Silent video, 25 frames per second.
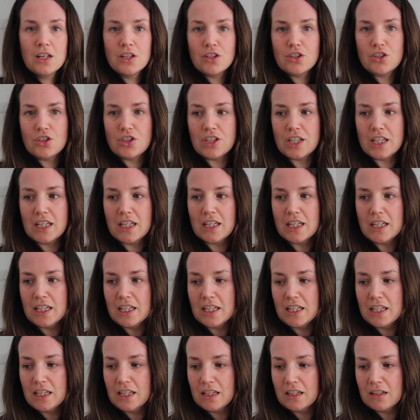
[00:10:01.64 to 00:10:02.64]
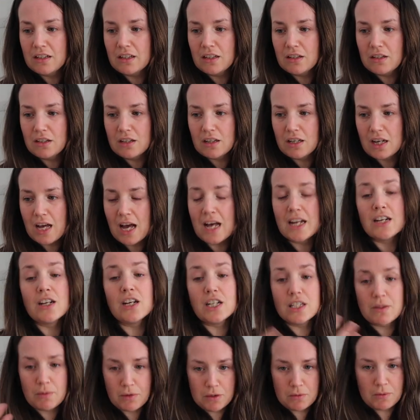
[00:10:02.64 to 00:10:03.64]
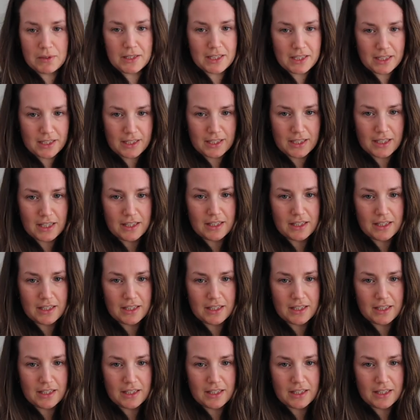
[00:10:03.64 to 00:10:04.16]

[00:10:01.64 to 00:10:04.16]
She and I spoke to my sister